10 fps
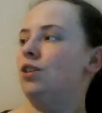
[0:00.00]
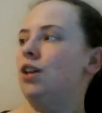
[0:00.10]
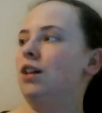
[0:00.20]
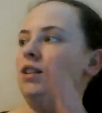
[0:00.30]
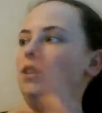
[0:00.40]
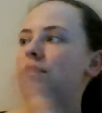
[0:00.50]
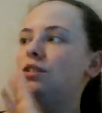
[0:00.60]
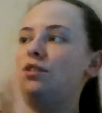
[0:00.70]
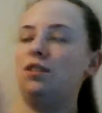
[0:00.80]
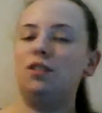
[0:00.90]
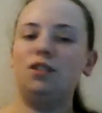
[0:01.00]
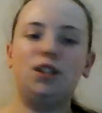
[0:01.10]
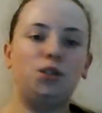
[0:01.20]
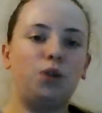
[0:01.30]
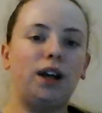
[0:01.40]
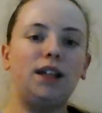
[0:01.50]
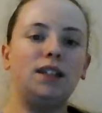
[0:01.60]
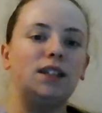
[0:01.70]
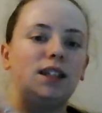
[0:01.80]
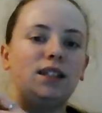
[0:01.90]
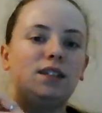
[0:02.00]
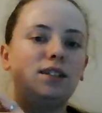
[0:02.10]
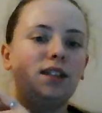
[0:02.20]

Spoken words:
And his writing and